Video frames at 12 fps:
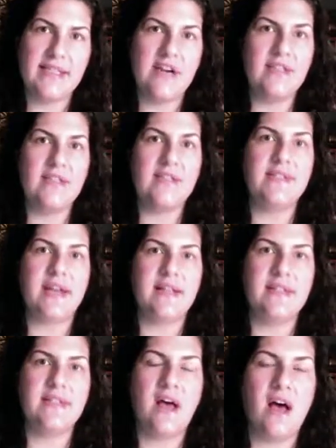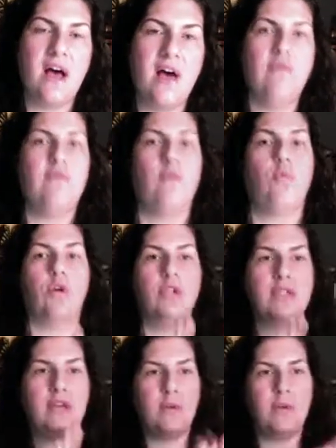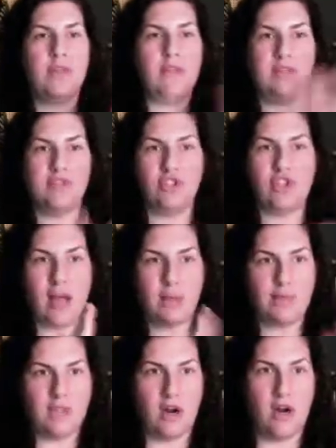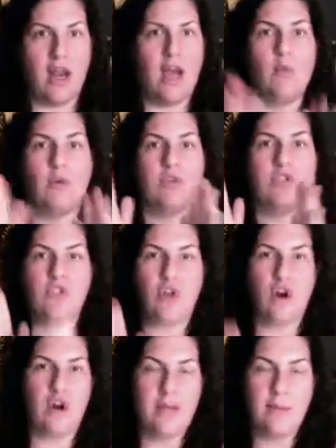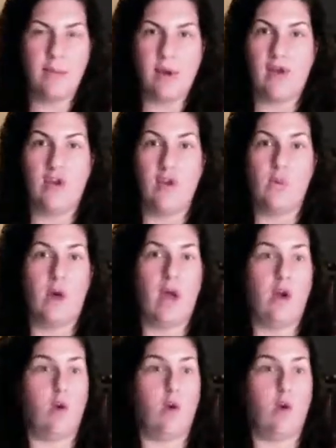there is a sense of we're done with this chapter and we're starting a brand new one,